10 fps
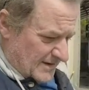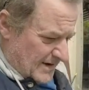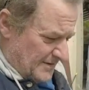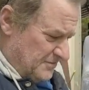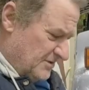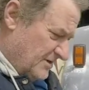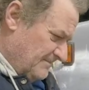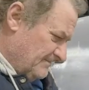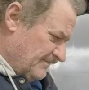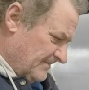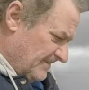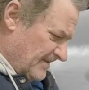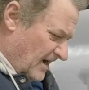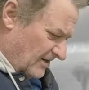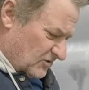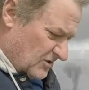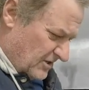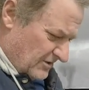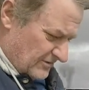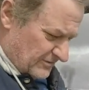I knew the
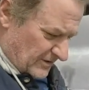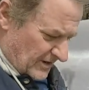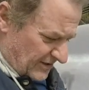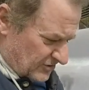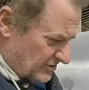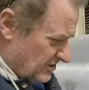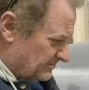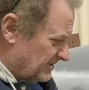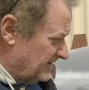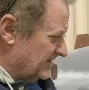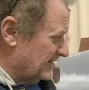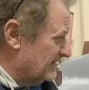auctioneer, the auction company,